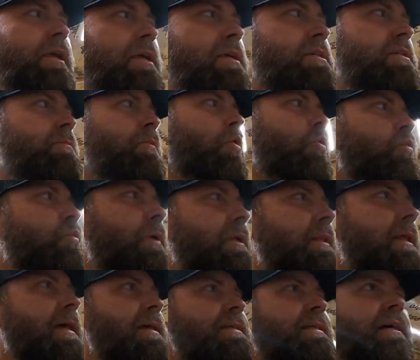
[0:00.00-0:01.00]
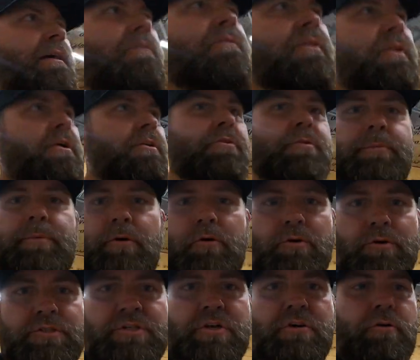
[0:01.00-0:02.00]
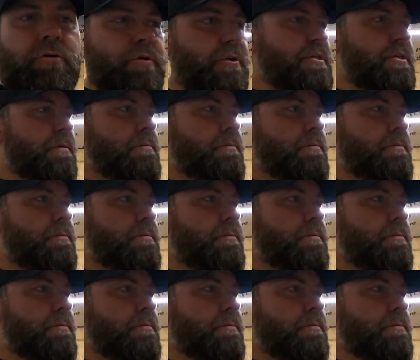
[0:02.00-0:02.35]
you can get some old windlace out of another parts car or